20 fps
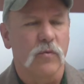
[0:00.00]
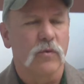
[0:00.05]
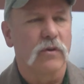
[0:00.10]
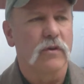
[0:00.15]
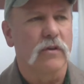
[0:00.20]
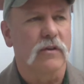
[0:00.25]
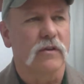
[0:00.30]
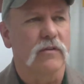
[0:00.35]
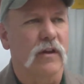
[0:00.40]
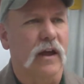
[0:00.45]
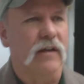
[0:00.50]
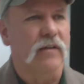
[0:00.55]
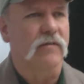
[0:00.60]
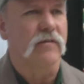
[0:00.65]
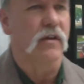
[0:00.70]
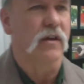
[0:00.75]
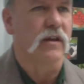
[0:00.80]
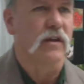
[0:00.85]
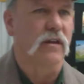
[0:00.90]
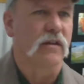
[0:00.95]
what we're looking at
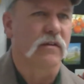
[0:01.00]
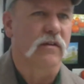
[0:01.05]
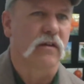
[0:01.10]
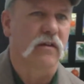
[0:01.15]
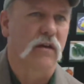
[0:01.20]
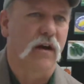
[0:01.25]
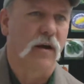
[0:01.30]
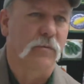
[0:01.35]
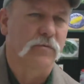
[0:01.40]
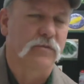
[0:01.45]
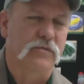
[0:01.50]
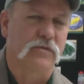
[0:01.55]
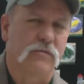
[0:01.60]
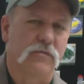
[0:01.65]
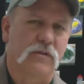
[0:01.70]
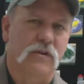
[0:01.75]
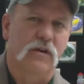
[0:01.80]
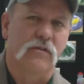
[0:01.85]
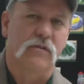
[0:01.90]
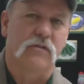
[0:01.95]
accomplishing
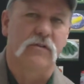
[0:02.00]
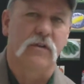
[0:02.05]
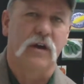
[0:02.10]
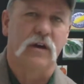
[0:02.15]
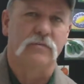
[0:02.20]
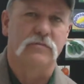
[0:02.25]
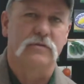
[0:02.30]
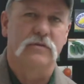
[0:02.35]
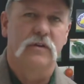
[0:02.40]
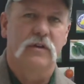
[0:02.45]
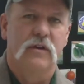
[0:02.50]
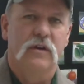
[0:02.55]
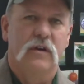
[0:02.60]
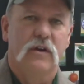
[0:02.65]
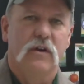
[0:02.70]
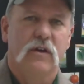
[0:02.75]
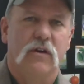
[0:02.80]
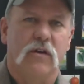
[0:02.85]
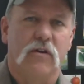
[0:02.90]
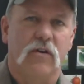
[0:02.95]
with cover crops
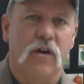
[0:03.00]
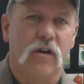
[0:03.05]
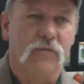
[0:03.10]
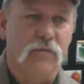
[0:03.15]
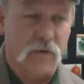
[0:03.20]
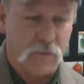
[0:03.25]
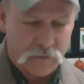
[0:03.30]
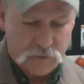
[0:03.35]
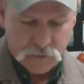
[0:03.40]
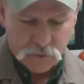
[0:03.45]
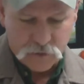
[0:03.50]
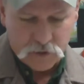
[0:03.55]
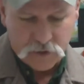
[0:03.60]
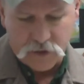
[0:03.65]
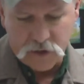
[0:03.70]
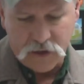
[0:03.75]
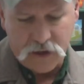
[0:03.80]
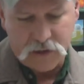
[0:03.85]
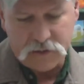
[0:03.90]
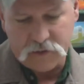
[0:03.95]
on our farms, we're
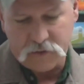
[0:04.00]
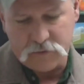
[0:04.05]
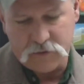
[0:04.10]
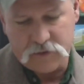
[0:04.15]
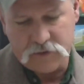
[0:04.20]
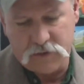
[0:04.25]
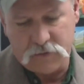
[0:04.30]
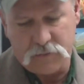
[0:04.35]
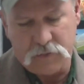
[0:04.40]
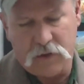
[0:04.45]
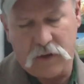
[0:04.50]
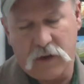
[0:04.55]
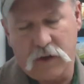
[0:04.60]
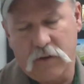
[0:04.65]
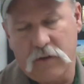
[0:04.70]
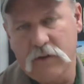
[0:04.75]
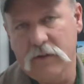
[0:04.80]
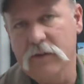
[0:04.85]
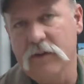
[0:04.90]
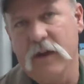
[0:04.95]
looking at them to supply
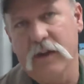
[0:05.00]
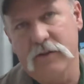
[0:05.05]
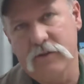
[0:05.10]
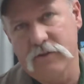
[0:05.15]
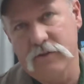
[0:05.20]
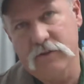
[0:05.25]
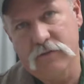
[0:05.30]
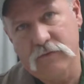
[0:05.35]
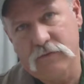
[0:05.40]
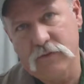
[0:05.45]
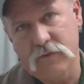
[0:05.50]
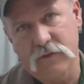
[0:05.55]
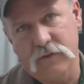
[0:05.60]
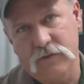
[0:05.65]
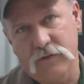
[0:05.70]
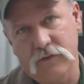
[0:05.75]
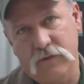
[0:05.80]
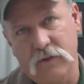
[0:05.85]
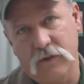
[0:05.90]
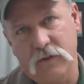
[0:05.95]
all the nitrogen for the
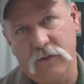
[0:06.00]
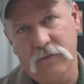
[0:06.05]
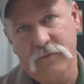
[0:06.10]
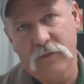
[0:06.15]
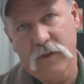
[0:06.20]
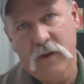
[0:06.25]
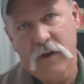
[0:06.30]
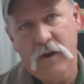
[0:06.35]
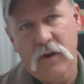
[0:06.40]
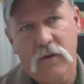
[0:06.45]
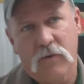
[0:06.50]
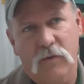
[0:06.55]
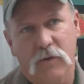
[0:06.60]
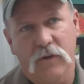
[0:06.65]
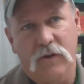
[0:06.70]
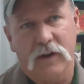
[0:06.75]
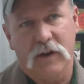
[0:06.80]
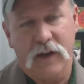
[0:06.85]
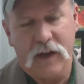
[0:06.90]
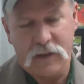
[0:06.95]
soil. We're
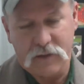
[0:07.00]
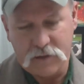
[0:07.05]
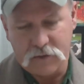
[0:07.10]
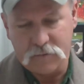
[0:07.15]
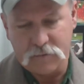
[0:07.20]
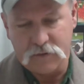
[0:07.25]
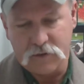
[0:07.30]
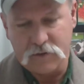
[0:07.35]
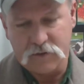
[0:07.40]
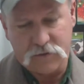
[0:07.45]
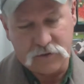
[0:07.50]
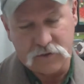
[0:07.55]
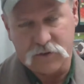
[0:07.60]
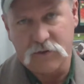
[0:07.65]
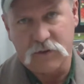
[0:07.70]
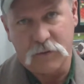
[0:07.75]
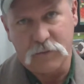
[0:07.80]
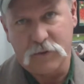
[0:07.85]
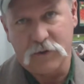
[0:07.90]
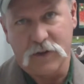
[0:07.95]
looking at them to
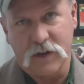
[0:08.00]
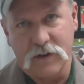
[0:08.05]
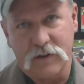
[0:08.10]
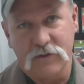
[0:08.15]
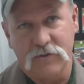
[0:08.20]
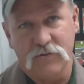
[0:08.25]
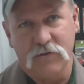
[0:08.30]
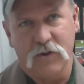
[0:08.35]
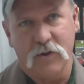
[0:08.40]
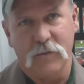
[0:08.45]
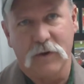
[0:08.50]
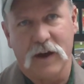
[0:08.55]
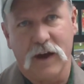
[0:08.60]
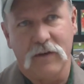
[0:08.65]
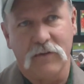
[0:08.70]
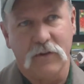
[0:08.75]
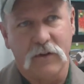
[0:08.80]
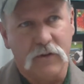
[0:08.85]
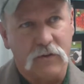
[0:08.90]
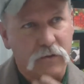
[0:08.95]
certainly protect the soil by
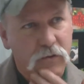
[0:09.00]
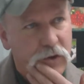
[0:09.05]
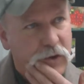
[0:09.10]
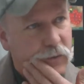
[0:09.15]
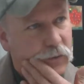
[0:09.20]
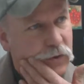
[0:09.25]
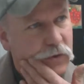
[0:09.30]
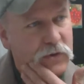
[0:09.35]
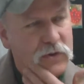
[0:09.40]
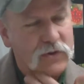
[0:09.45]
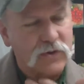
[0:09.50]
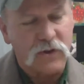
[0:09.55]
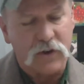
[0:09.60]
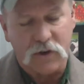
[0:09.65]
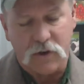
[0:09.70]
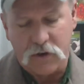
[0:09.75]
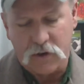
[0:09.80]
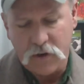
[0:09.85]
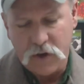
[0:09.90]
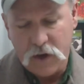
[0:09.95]
having green roots
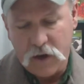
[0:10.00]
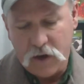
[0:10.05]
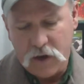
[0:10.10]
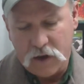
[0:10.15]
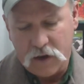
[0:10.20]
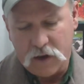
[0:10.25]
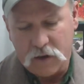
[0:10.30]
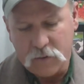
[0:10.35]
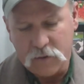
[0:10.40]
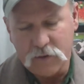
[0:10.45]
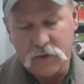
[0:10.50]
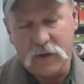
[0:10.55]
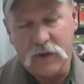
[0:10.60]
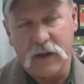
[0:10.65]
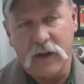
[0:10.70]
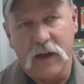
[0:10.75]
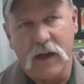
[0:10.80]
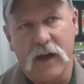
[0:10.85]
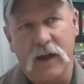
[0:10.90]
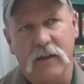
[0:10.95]
there. We're
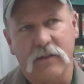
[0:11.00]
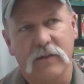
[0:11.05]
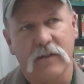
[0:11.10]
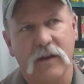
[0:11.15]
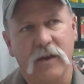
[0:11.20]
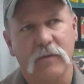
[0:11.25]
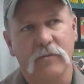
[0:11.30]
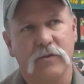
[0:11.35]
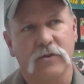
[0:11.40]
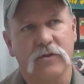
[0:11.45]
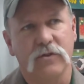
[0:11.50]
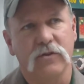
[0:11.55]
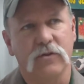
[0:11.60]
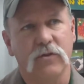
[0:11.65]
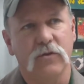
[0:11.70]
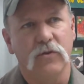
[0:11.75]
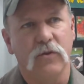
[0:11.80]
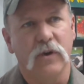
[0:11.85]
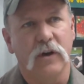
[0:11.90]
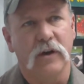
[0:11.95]
looking at them
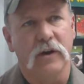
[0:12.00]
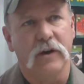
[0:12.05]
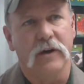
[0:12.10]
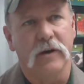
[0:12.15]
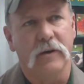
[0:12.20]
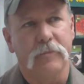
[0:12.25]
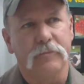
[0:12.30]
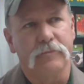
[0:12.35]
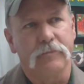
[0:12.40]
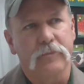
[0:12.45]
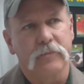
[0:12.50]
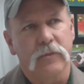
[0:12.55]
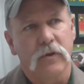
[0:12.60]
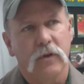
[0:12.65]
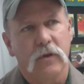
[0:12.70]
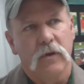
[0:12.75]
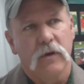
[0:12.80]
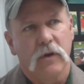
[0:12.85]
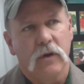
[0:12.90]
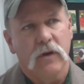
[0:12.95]

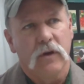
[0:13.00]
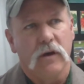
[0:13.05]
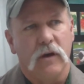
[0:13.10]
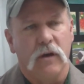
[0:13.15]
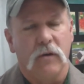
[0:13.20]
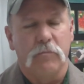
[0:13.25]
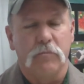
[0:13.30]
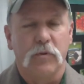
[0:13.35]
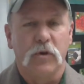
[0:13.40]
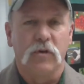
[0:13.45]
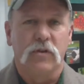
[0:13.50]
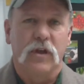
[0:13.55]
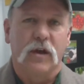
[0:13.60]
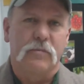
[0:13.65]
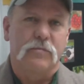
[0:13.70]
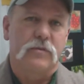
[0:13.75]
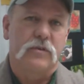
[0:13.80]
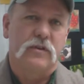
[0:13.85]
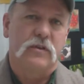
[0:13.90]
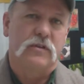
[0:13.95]
to build
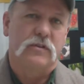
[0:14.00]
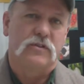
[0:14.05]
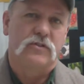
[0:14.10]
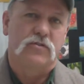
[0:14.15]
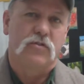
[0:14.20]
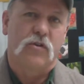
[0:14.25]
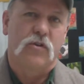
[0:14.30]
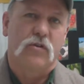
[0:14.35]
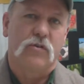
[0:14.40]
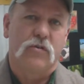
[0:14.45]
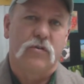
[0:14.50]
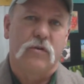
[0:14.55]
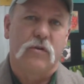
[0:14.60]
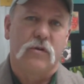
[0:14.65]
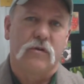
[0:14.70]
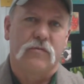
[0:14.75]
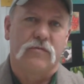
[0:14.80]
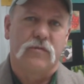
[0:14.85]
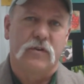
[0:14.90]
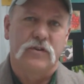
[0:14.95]
up the
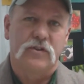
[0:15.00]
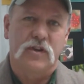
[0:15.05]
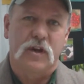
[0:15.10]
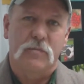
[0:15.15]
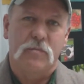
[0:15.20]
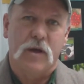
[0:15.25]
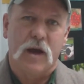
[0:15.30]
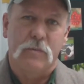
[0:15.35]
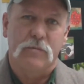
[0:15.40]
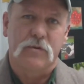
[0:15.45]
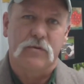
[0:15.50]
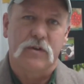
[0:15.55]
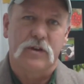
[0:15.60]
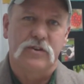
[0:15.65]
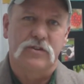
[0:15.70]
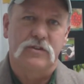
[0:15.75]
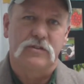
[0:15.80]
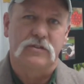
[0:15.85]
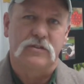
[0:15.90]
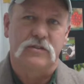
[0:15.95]
soil fungi
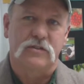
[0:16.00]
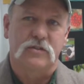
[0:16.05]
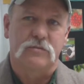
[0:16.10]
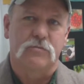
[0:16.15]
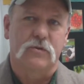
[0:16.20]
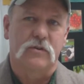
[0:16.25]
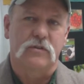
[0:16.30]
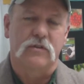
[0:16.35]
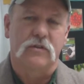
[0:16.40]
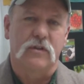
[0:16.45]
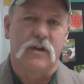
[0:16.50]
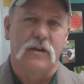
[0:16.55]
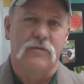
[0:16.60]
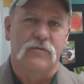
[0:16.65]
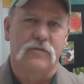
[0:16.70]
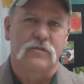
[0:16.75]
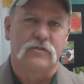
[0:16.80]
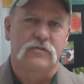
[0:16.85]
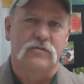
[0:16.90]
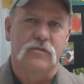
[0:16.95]
populations and support the
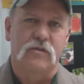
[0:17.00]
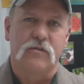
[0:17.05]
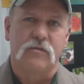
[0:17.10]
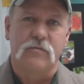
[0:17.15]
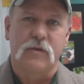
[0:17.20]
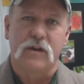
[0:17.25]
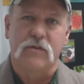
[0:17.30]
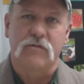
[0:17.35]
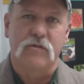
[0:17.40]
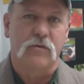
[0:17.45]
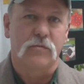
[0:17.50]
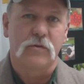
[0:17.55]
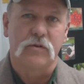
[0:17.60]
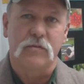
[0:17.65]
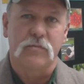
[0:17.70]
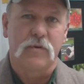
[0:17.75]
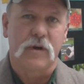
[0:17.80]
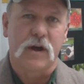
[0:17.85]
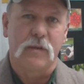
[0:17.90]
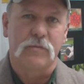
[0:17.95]
life of the soil
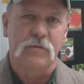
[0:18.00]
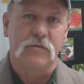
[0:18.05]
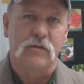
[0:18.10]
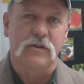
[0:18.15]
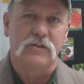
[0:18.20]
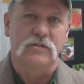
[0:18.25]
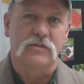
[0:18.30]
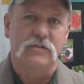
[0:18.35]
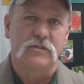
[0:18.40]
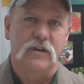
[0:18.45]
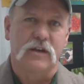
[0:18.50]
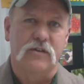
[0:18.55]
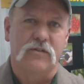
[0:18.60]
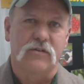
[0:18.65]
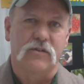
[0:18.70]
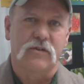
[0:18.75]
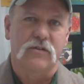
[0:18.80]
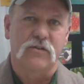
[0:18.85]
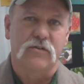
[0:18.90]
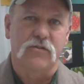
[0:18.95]
microbial populations that
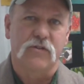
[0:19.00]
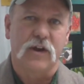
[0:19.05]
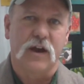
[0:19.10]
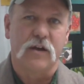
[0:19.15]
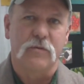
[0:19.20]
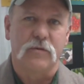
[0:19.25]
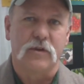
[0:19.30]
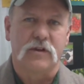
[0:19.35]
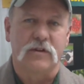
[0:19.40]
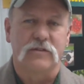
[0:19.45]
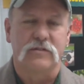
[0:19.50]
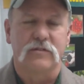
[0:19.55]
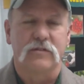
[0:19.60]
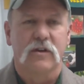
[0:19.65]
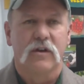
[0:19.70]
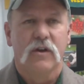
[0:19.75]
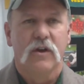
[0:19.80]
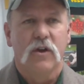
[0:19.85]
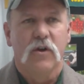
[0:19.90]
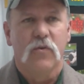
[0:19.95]
are underground, because
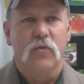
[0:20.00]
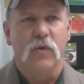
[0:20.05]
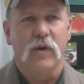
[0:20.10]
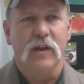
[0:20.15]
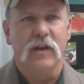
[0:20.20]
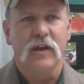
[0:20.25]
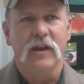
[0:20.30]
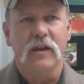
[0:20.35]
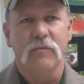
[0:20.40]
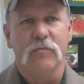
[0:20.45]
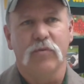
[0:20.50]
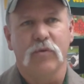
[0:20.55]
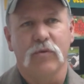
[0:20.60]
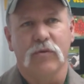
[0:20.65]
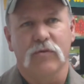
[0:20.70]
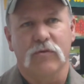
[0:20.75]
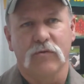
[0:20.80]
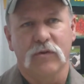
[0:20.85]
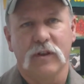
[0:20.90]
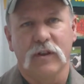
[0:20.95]
we need
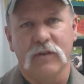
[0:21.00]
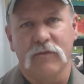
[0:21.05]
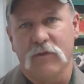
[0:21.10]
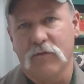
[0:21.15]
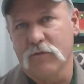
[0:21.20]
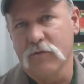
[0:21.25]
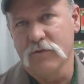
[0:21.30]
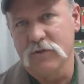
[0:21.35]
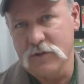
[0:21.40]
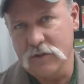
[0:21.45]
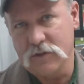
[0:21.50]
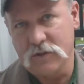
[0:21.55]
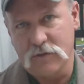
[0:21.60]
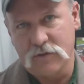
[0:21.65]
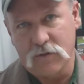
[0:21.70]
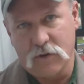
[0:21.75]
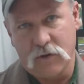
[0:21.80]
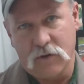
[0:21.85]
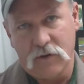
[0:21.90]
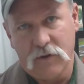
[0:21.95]
green living roots in the
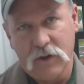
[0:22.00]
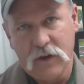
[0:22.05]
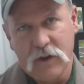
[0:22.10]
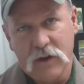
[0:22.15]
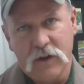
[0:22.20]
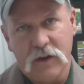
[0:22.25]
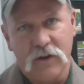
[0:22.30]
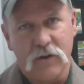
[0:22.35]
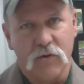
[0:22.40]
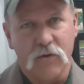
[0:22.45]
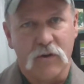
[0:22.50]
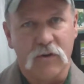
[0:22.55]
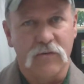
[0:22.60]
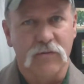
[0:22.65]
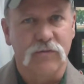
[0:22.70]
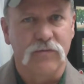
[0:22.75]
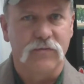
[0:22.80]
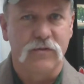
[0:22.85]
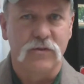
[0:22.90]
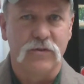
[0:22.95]
soil in order
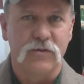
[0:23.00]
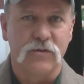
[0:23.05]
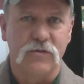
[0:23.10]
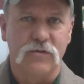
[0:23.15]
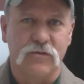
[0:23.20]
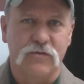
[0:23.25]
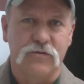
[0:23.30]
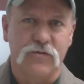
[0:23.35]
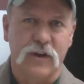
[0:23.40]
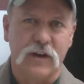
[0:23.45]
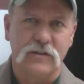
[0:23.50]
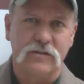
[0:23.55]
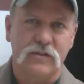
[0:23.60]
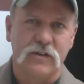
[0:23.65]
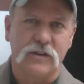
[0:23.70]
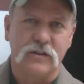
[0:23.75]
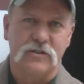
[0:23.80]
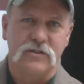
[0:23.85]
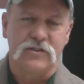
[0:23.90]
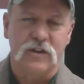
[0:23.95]
to
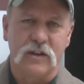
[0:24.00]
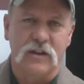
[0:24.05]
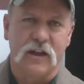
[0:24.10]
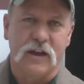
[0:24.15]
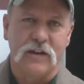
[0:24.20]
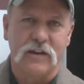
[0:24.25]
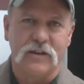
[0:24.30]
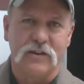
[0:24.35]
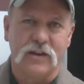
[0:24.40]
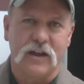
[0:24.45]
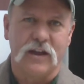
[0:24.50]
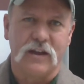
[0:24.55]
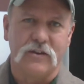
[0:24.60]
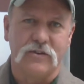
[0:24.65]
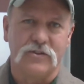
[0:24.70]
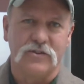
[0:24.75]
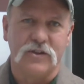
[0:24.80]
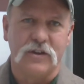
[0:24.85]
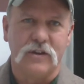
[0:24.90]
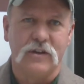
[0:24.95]
translate sunlight into
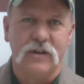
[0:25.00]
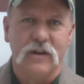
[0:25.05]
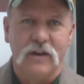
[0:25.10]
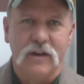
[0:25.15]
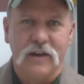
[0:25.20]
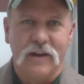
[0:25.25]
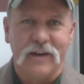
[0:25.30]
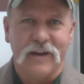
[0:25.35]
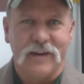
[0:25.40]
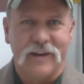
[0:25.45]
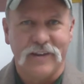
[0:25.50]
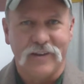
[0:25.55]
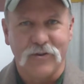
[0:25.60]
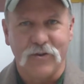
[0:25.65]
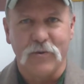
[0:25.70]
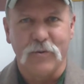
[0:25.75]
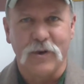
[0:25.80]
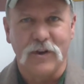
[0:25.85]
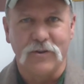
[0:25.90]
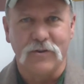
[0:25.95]
energy, and the
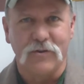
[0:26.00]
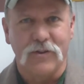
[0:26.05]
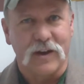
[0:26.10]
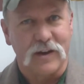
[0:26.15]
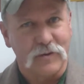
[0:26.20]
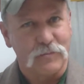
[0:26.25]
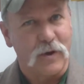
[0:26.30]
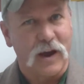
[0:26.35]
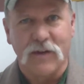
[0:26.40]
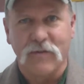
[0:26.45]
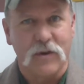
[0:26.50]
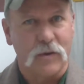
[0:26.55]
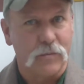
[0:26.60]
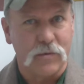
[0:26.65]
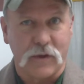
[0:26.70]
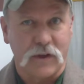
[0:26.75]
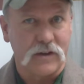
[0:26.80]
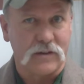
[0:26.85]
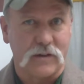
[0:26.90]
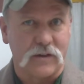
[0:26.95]
only way to do that is by having a
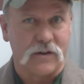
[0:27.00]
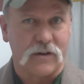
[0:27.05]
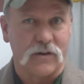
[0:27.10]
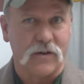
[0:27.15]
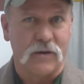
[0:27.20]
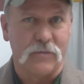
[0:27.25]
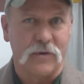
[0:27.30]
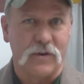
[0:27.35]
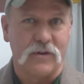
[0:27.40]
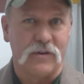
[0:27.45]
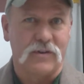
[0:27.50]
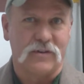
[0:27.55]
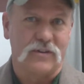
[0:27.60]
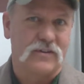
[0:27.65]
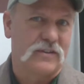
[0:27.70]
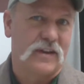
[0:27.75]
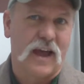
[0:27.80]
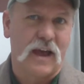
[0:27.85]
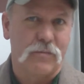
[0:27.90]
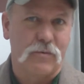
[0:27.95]
plant there. I mean, it
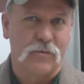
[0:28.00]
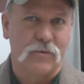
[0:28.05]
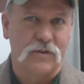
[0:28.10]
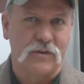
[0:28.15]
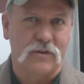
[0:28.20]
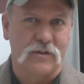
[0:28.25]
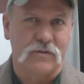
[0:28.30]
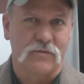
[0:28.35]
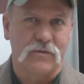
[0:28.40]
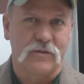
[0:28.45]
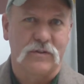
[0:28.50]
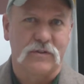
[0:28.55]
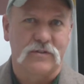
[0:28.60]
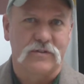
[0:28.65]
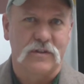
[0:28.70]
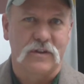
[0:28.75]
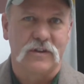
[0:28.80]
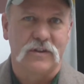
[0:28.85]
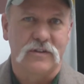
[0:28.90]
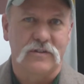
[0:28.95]
doesn't happen when the
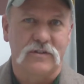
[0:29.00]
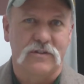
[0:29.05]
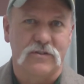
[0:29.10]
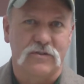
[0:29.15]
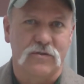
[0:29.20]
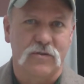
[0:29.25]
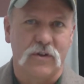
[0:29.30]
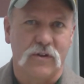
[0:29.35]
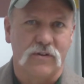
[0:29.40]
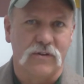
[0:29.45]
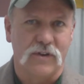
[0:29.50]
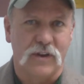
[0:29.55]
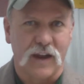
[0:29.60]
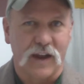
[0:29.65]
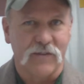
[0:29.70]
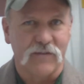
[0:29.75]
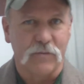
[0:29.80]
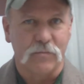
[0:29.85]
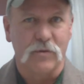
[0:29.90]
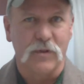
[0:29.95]
sun hits the soil. You've got
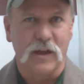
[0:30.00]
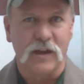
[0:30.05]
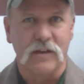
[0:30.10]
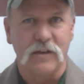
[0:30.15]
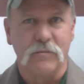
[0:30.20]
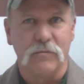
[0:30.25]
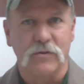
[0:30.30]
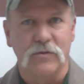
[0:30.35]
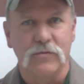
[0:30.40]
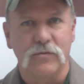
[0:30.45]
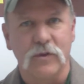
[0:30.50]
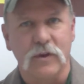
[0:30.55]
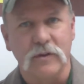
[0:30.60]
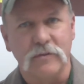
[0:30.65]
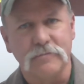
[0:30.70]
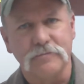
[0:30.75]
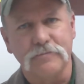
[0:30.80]
to have a plant in between.